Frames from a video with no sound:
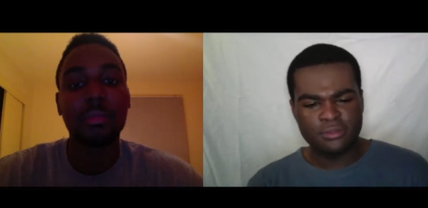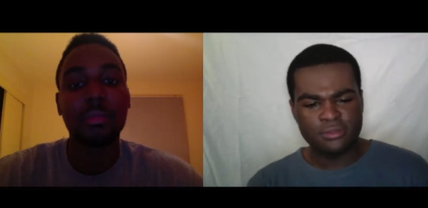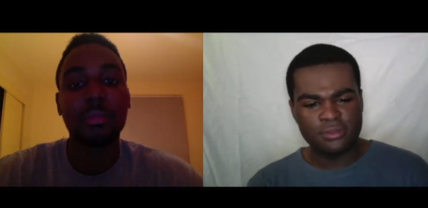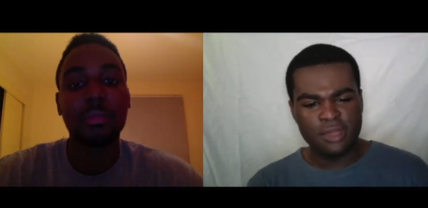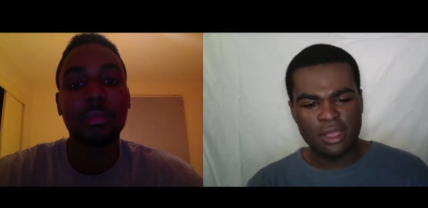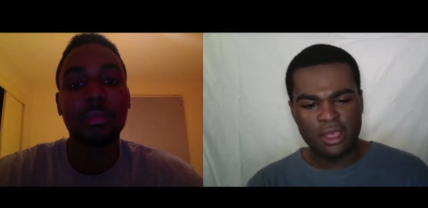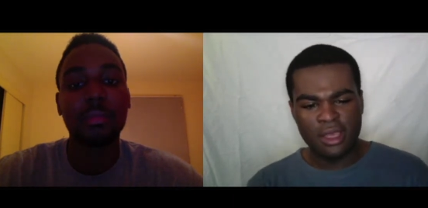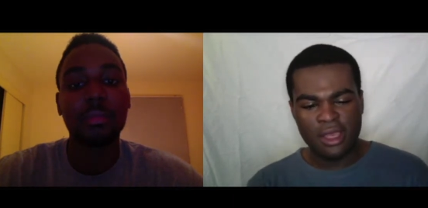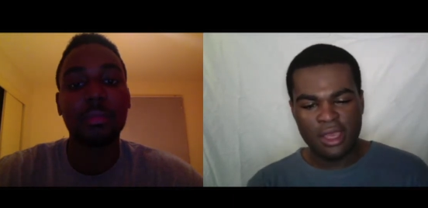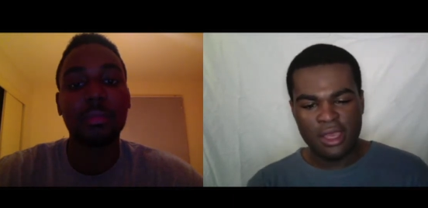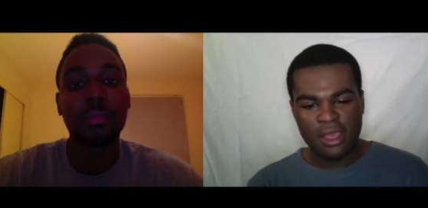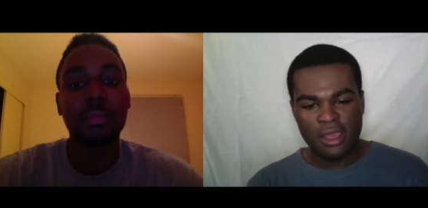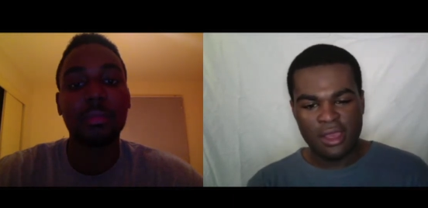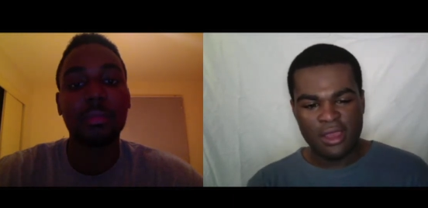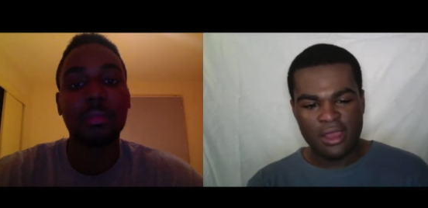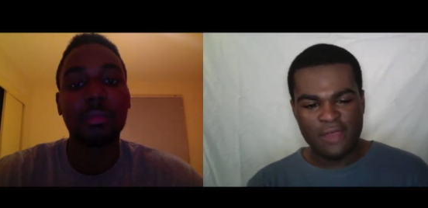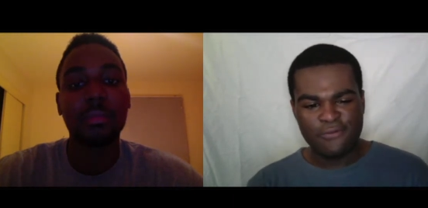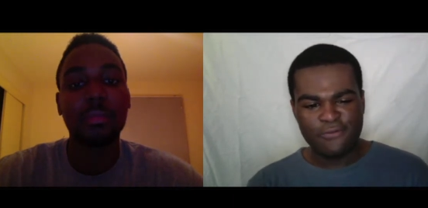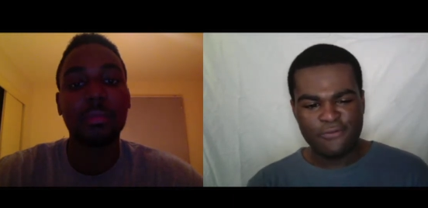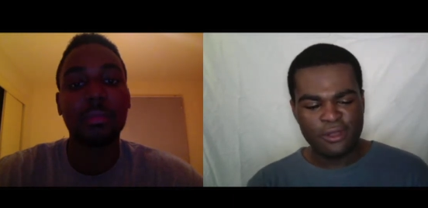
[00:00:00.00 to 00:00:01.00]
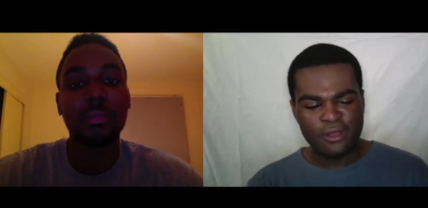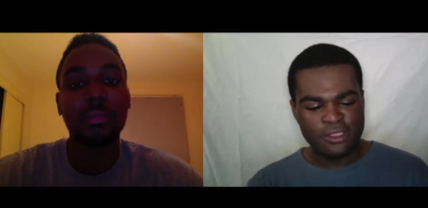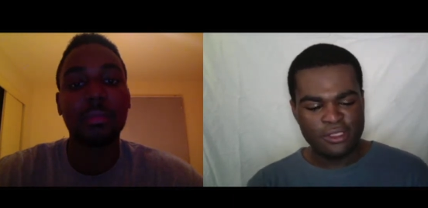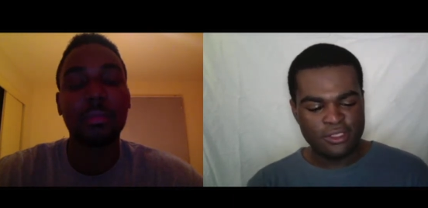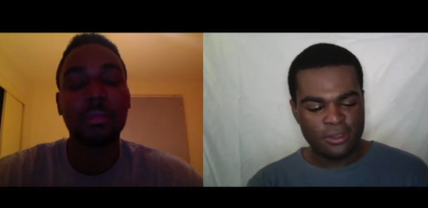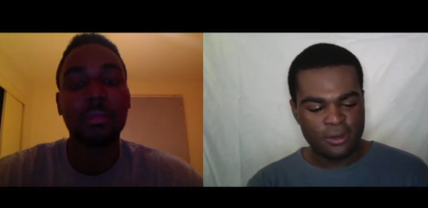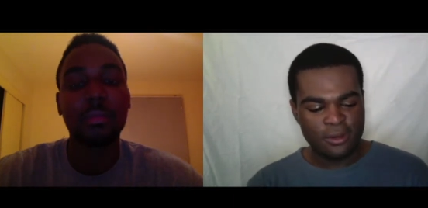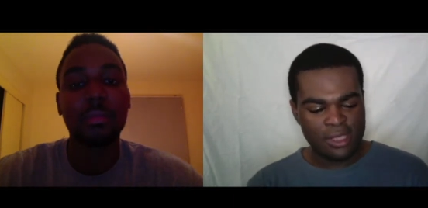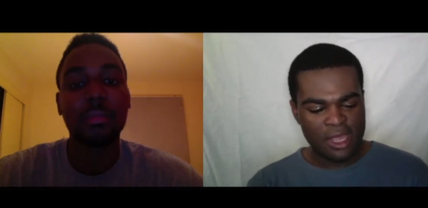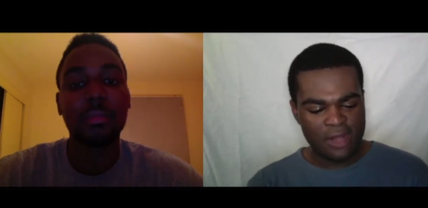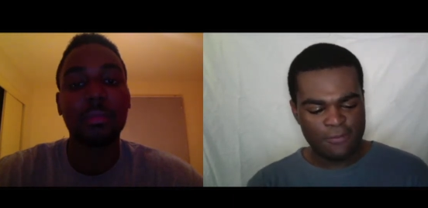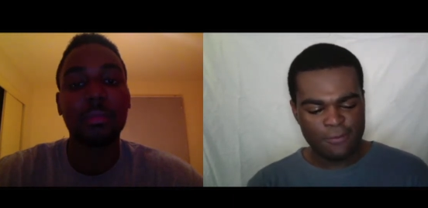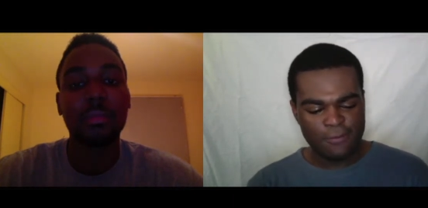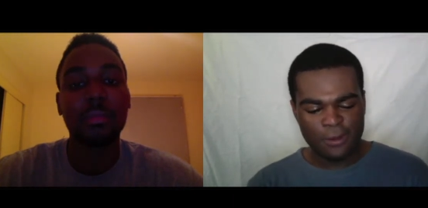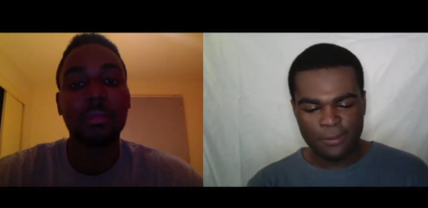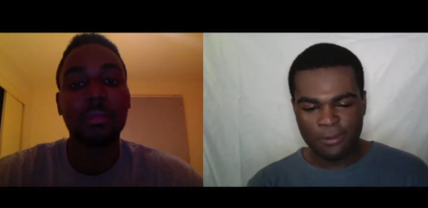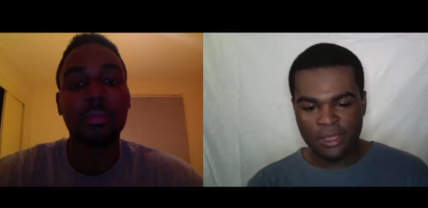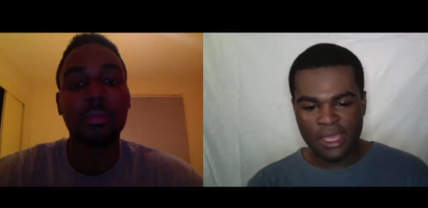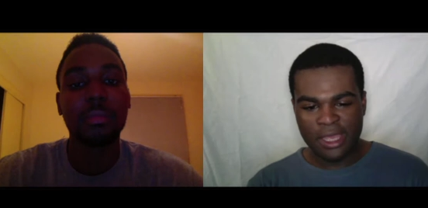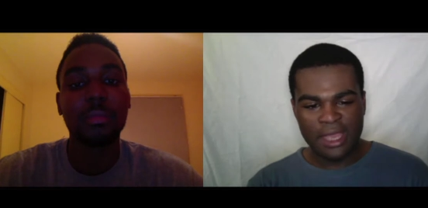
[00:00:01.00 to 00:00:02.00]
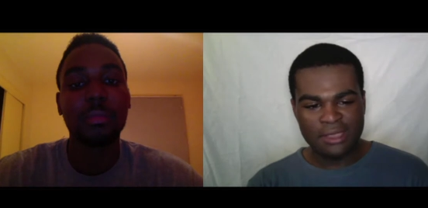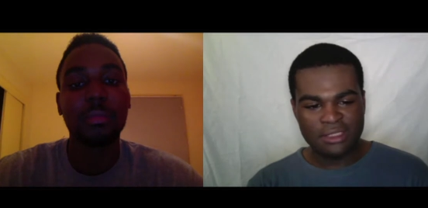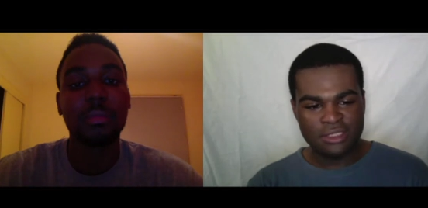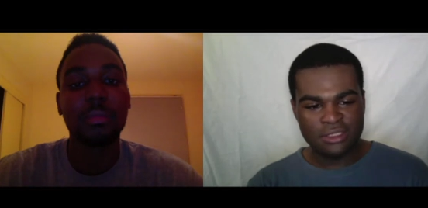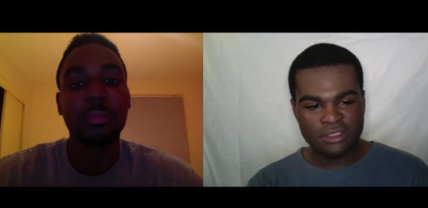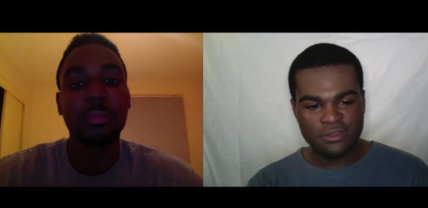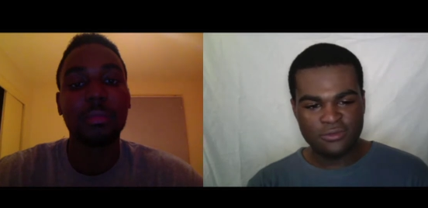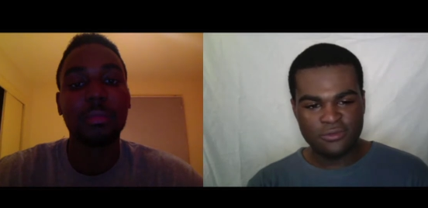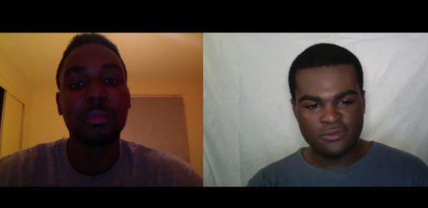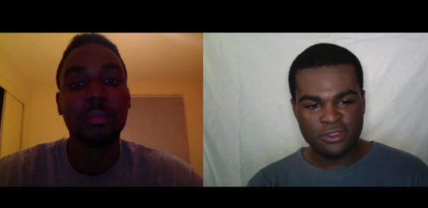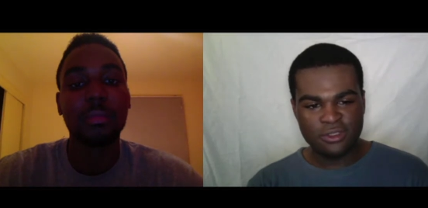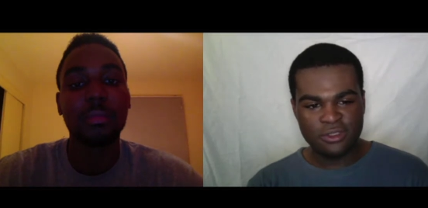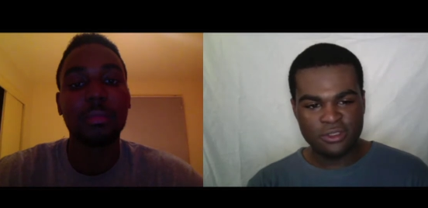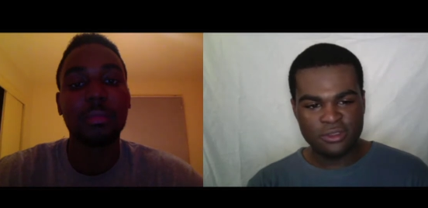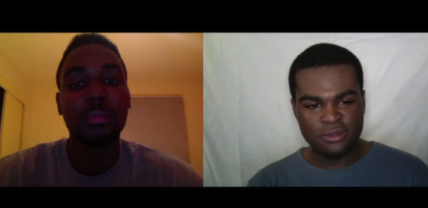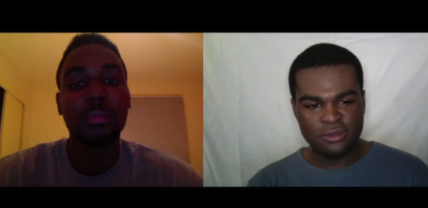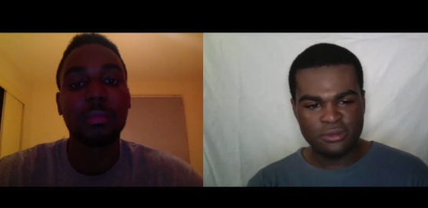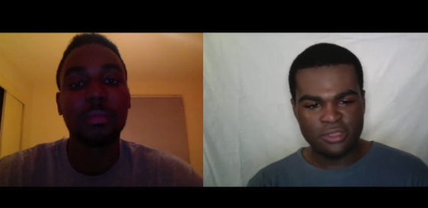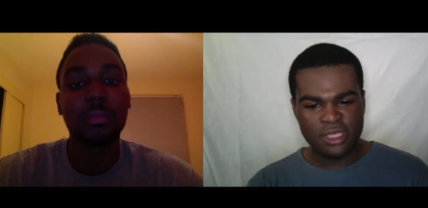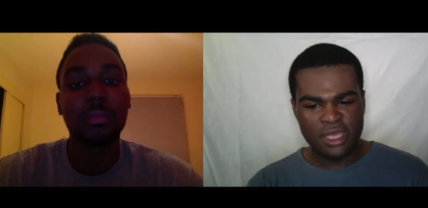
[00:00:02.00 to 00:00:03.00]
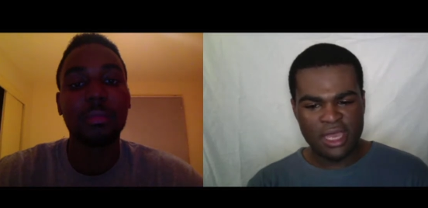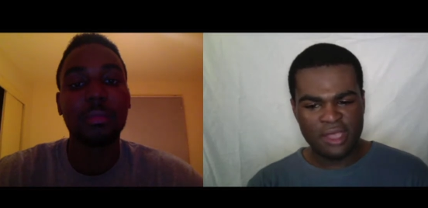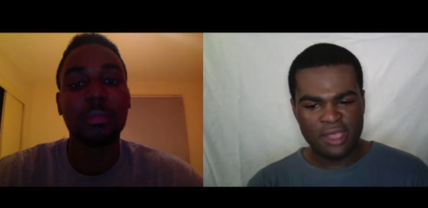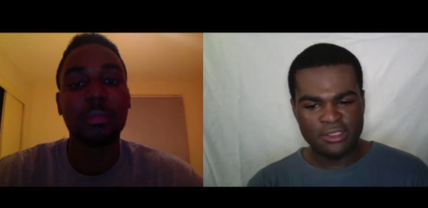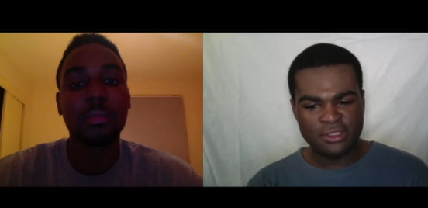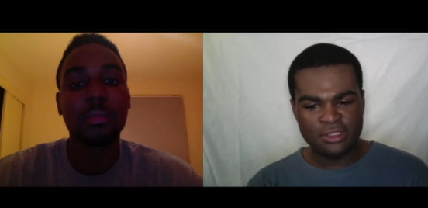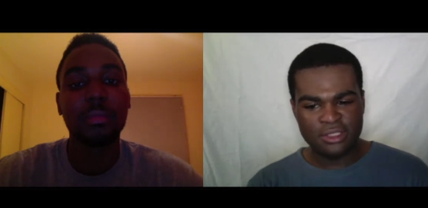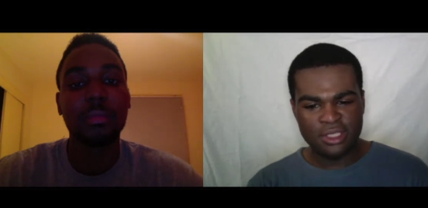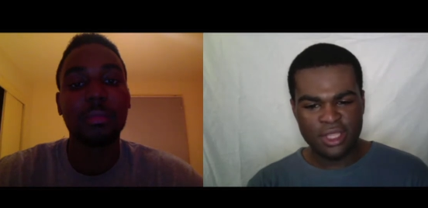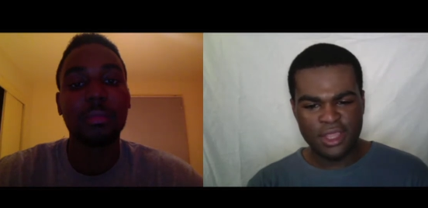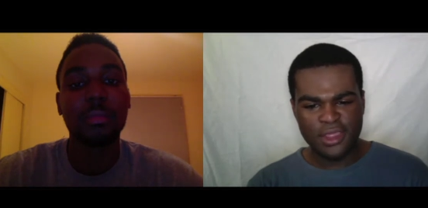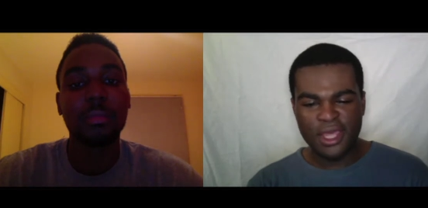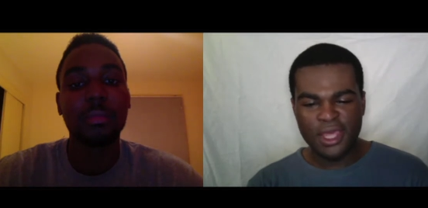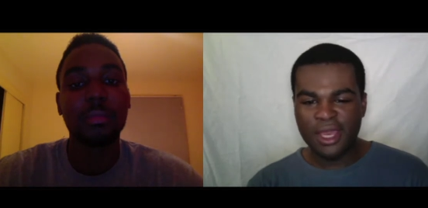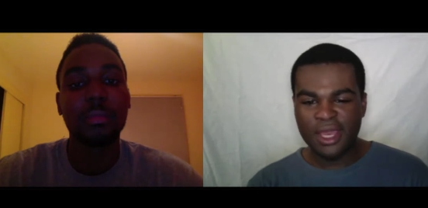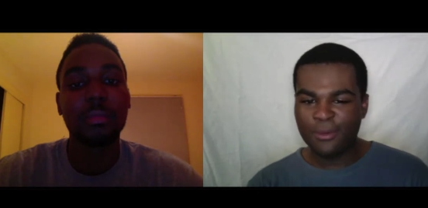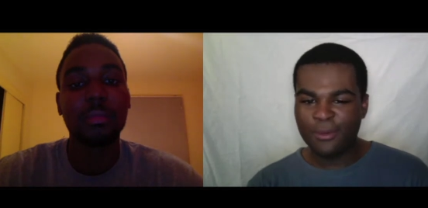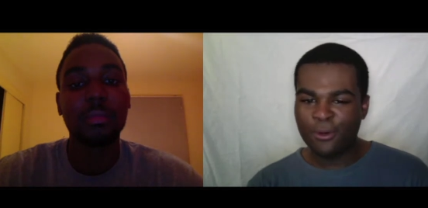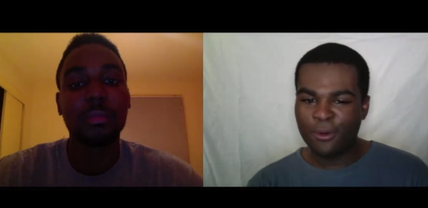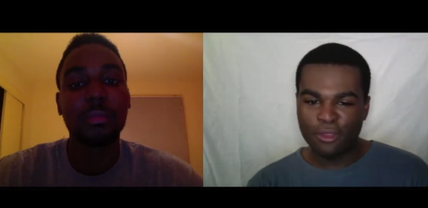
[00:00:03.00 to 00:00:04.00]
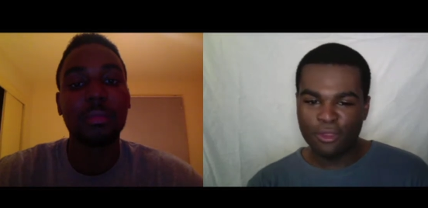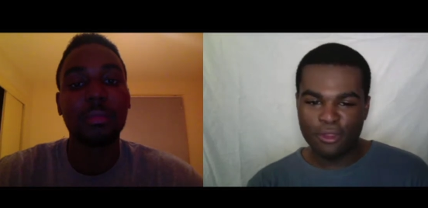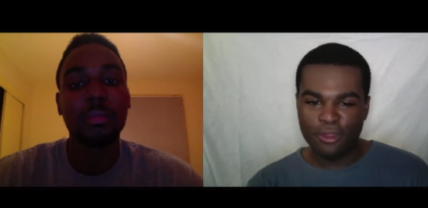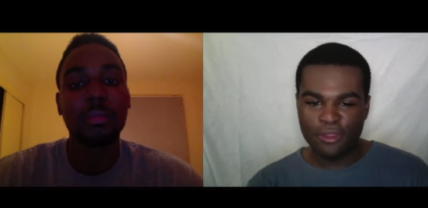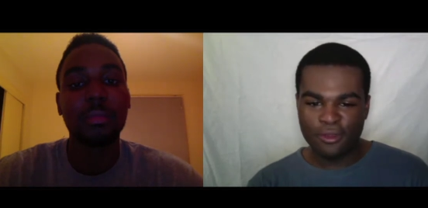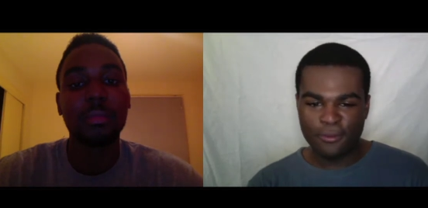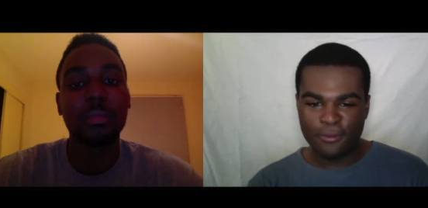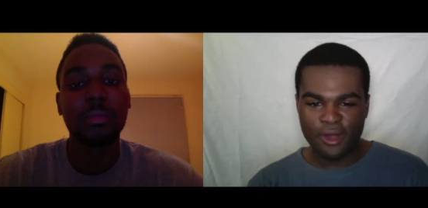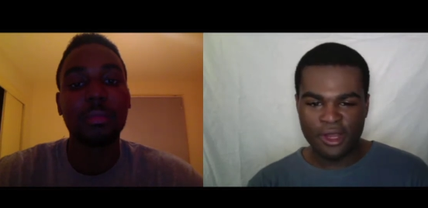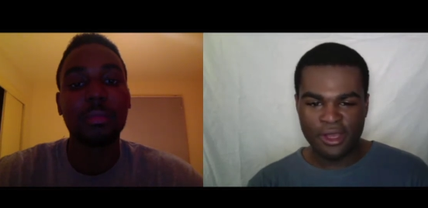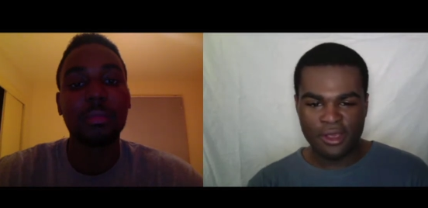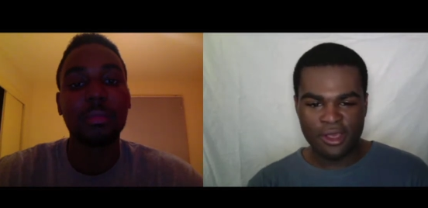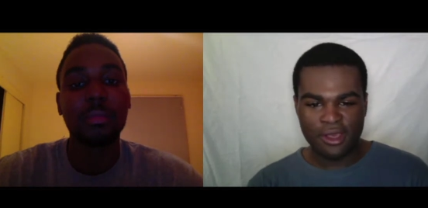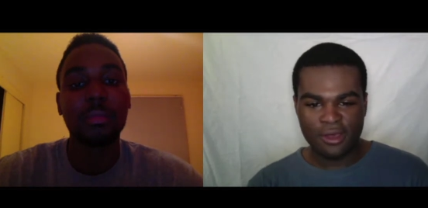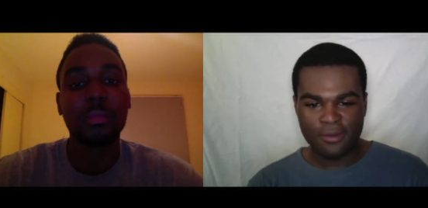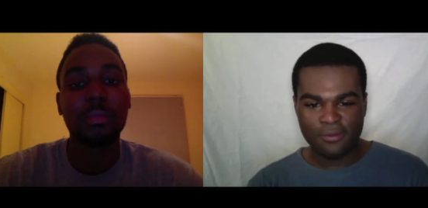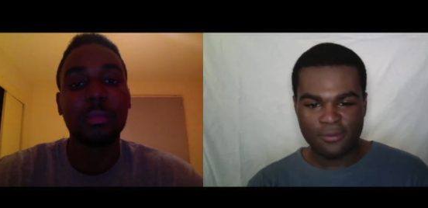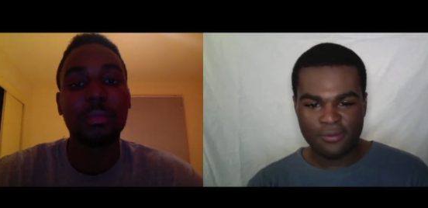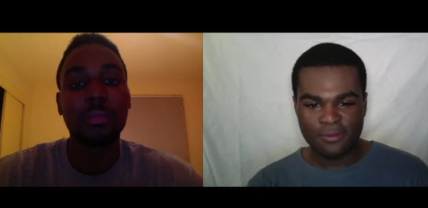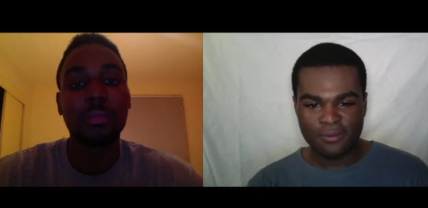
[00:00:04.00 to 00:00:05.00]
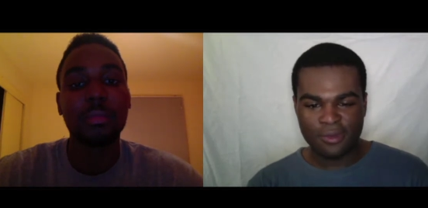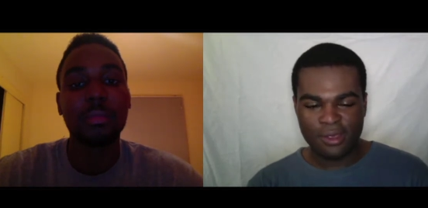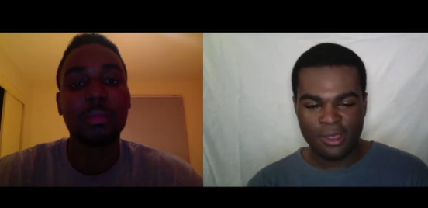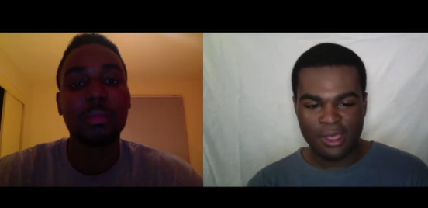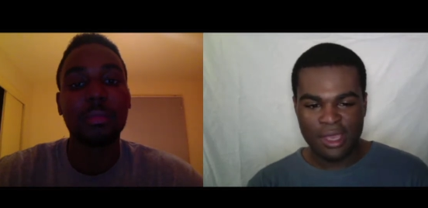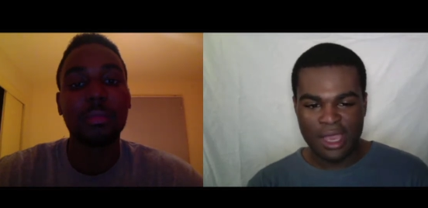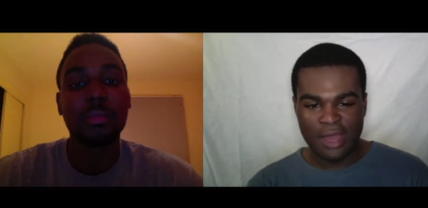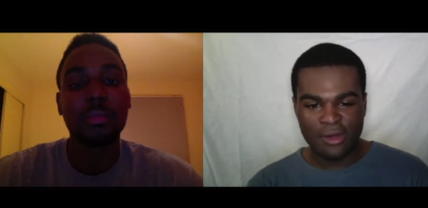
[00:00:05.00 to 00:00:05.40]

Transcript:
Speaker 1: but I feel as though a lot of people, they actually think I'm older than what I am.